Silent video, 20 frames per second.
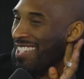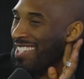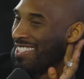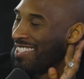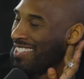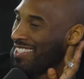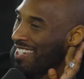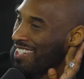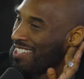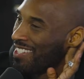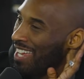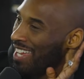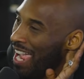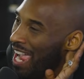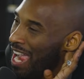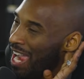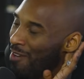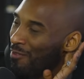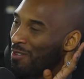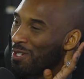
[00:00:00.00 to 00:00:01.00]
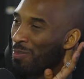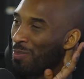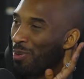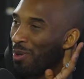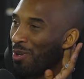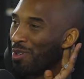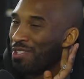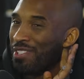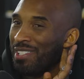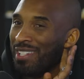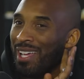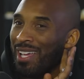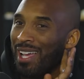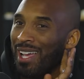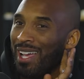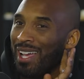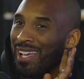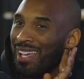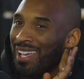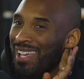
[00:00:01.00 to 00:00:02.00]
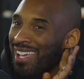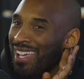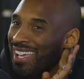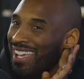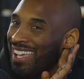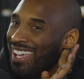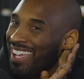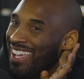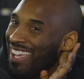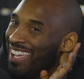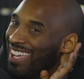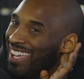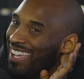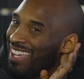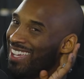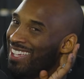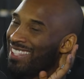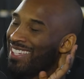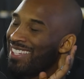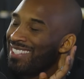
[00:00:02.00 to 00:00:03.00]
No, you just don't like the question because you know it's true. You like